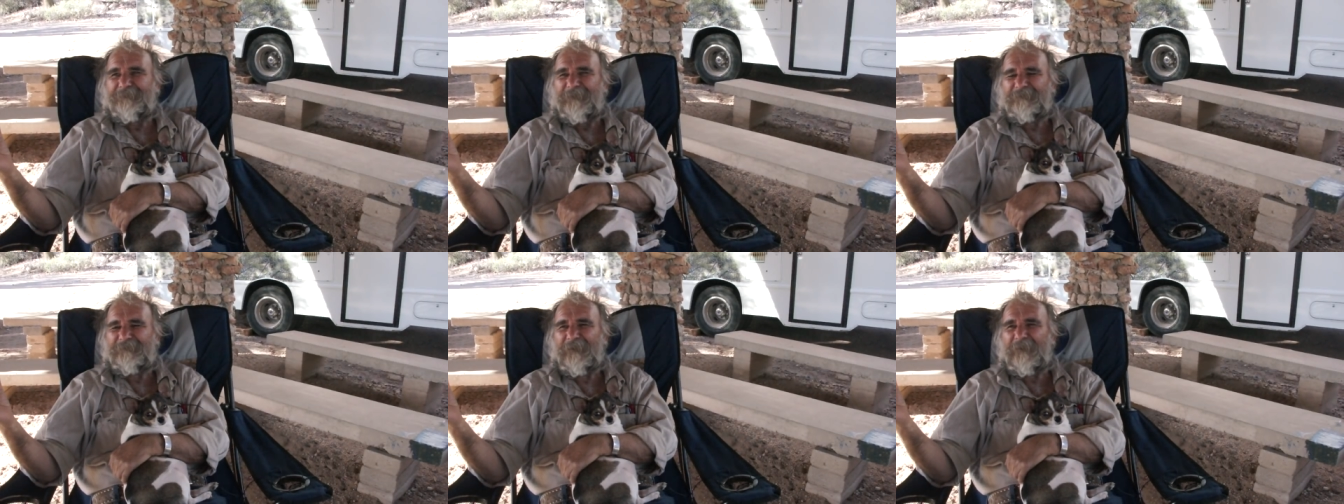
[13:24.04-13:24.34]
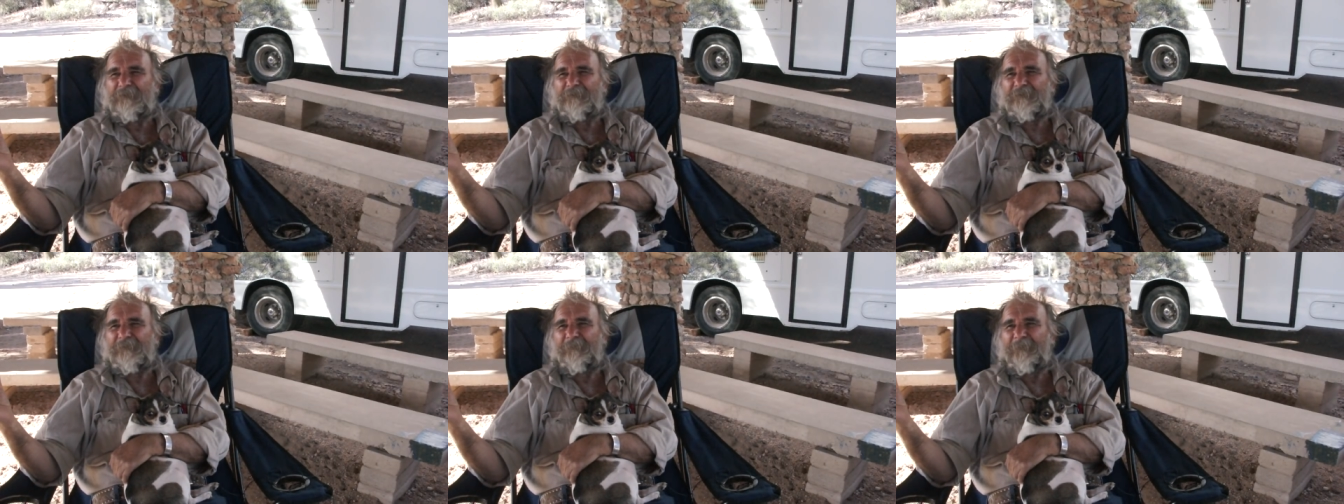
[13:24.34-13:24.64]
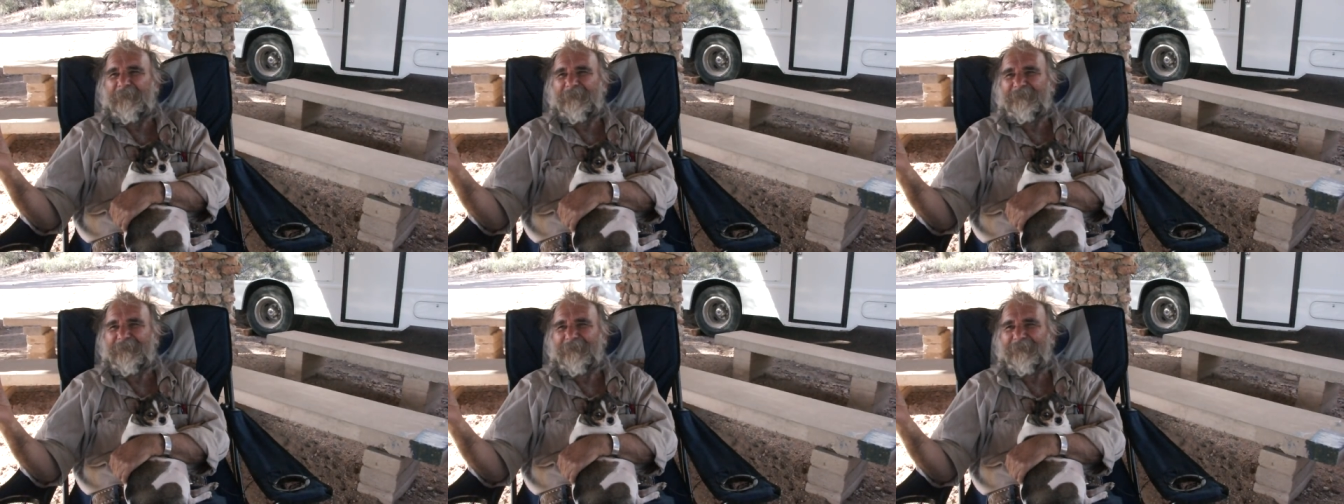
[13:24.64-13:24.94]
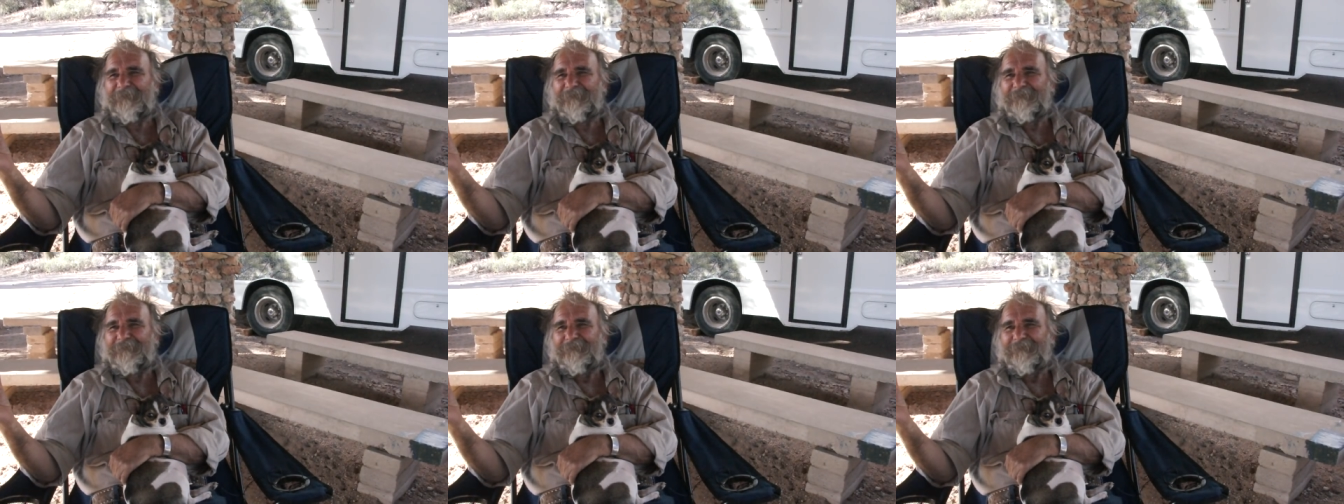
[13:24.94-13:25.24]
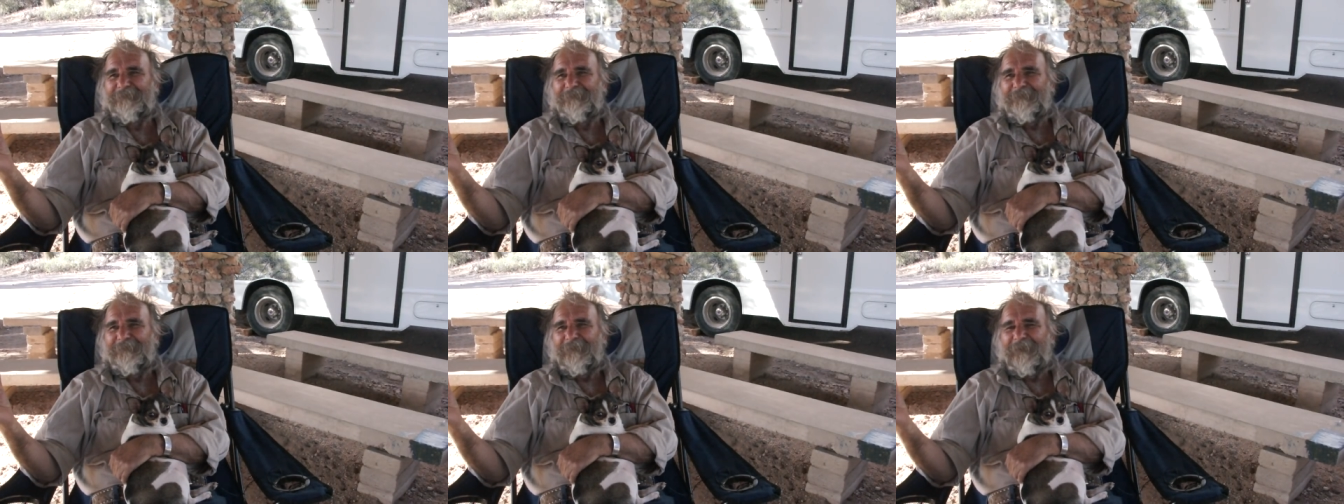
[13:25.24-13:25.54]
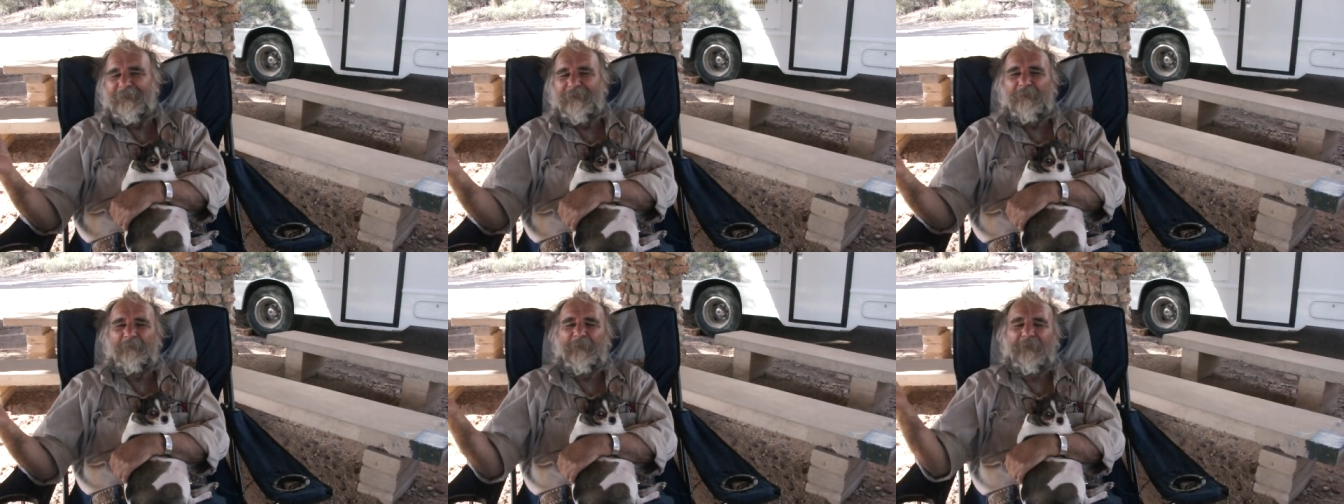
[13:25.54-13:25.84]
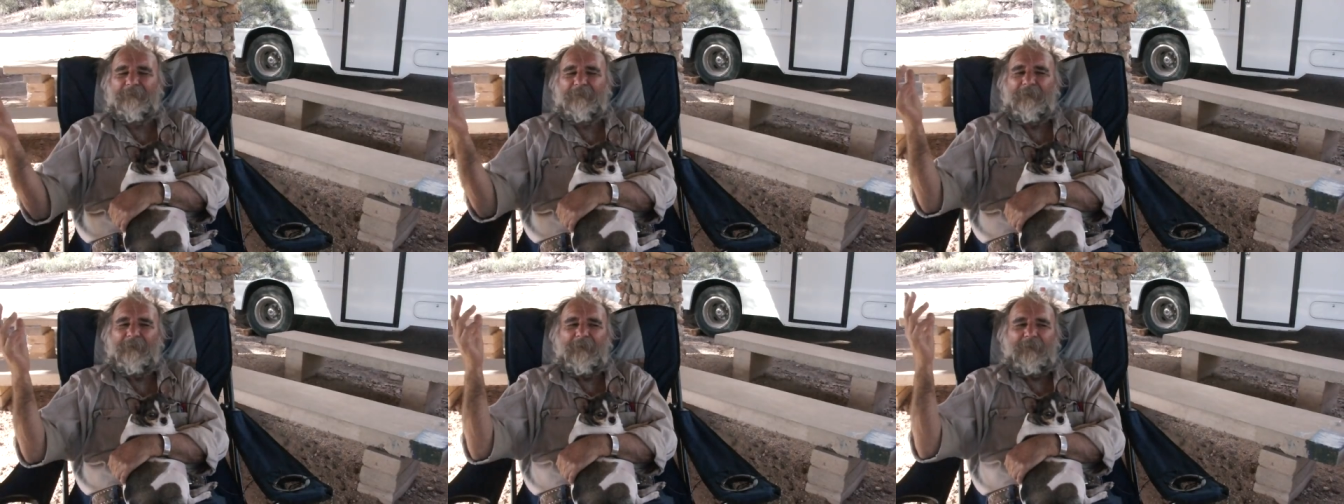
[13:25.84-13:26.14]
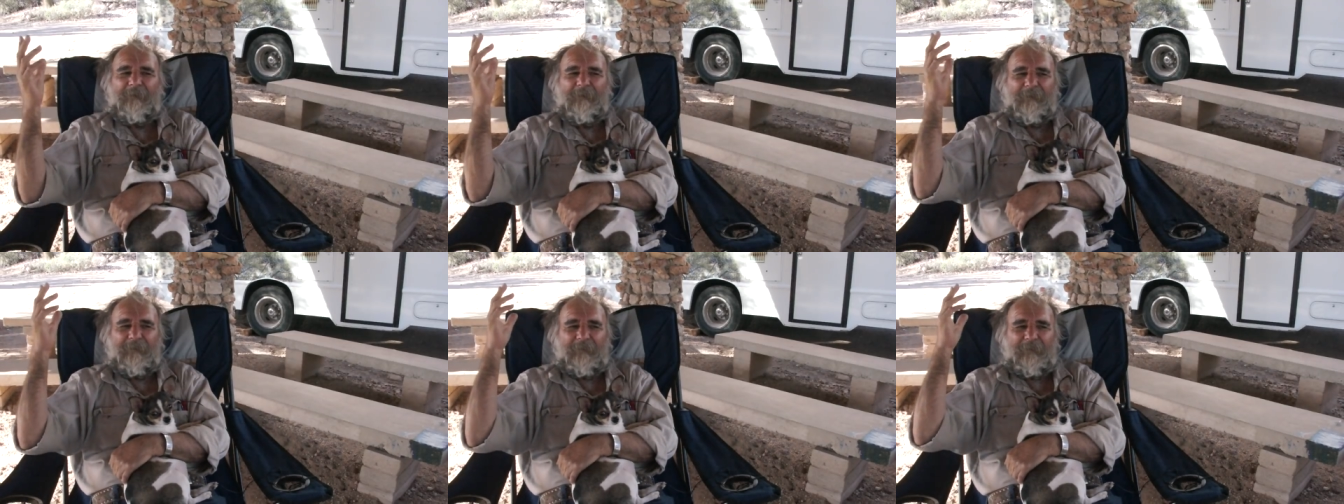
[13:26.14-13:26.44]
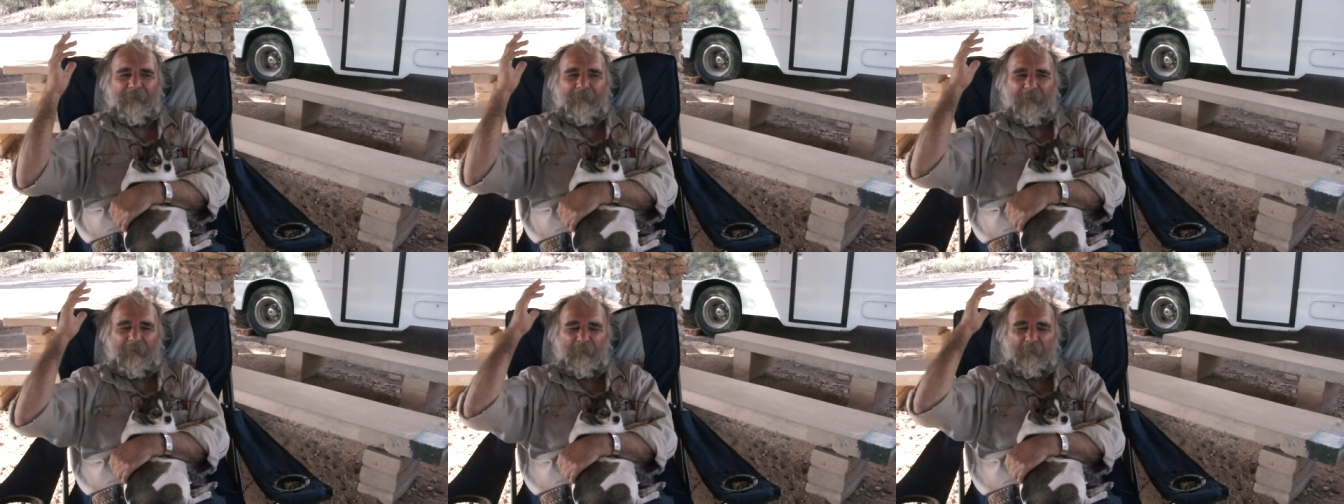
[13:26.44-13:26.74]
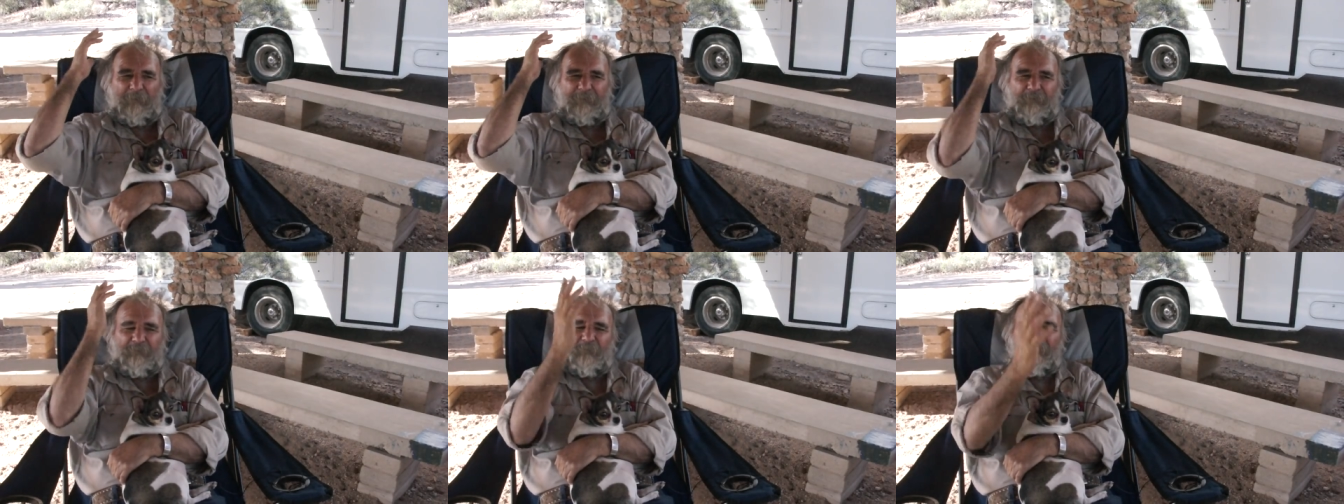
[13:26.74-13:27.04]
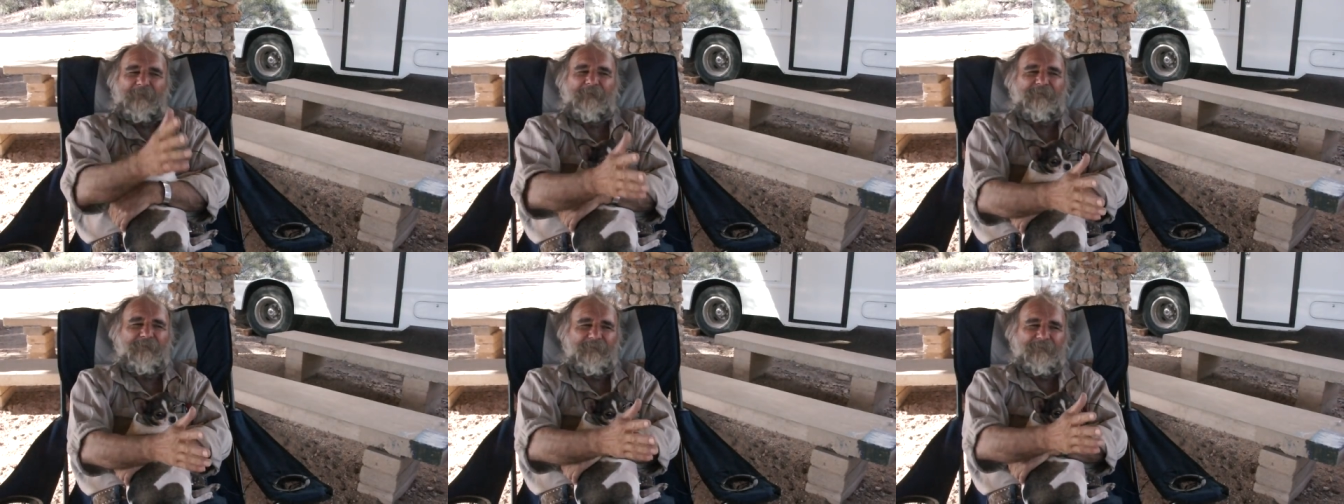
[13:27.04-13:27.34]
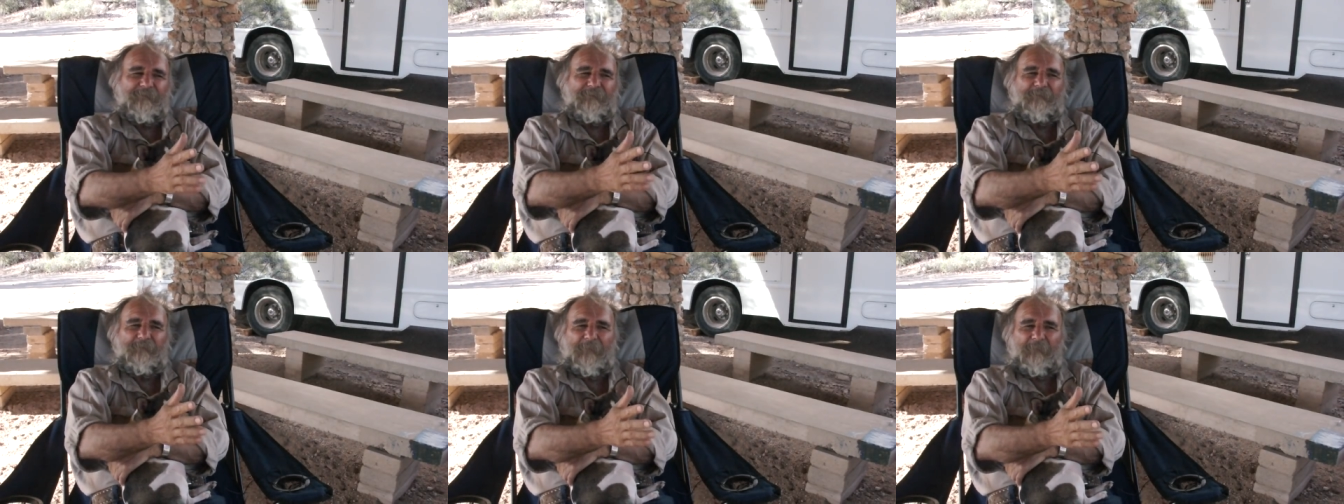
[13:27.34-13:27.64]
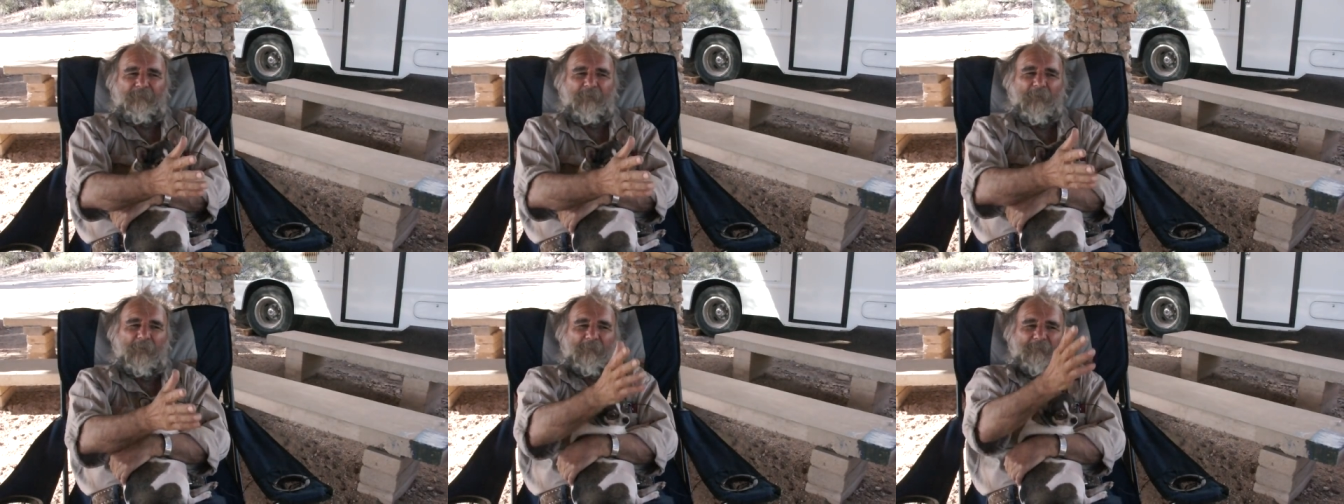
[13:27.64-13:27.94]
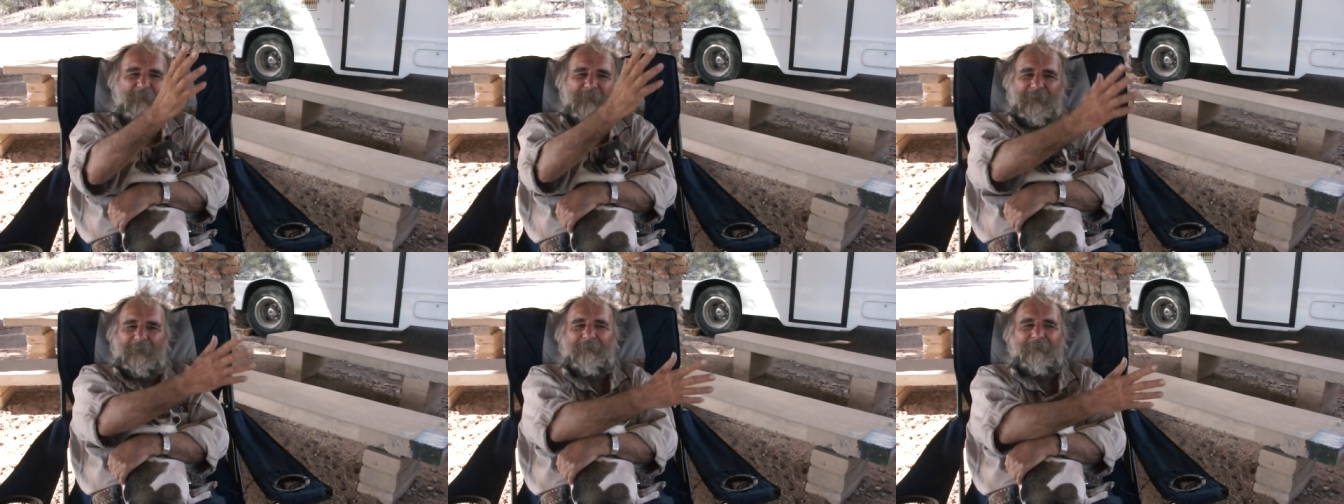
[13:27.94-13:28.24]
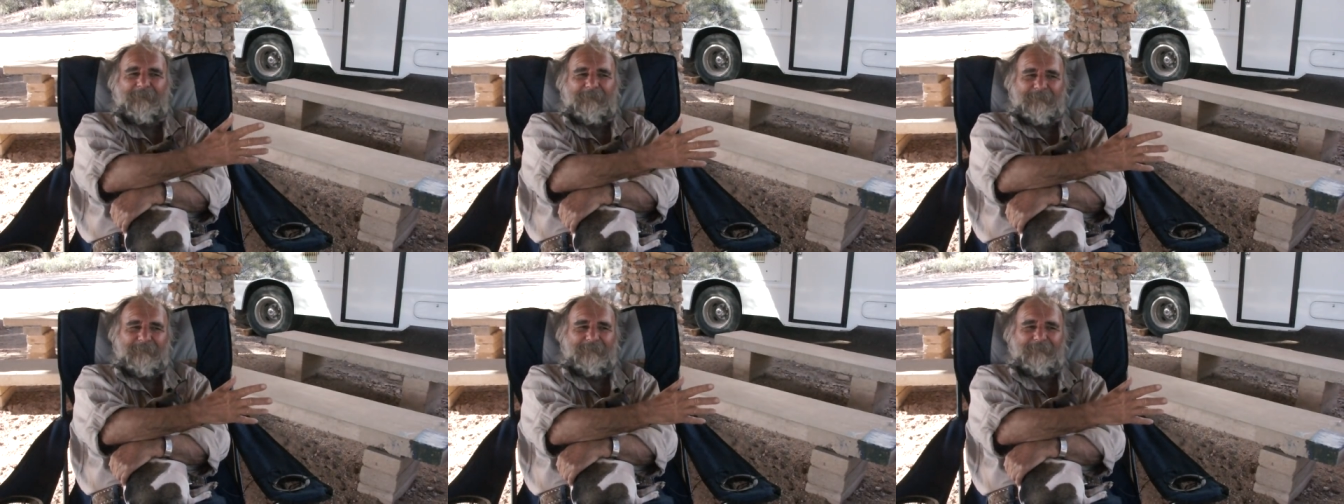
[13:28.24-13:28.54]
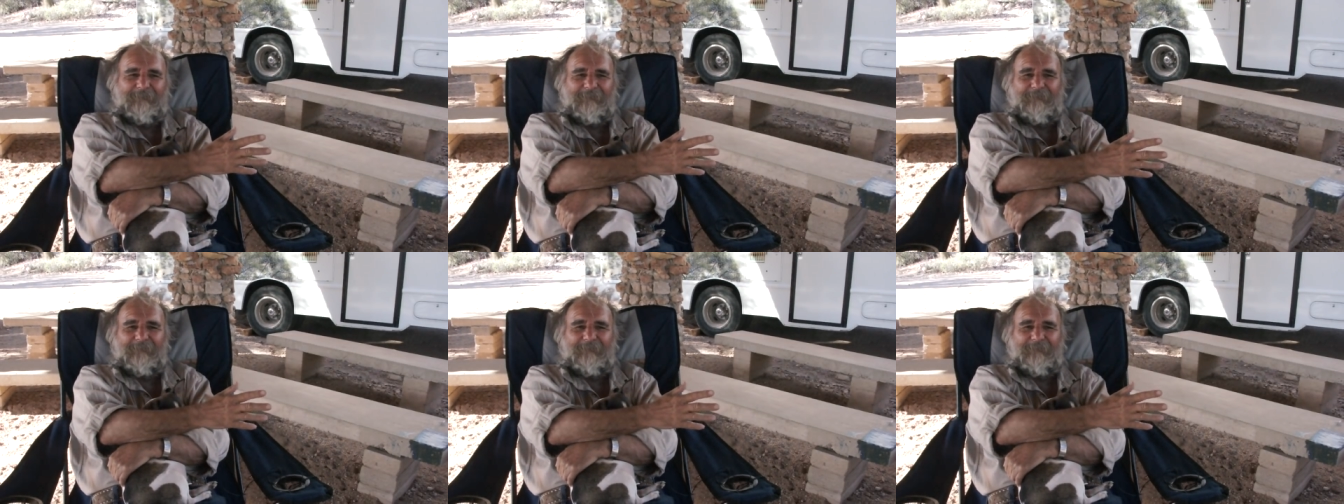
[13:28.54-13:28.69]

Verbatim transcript: That's how long you've been there. And it was, it was twenty years before me.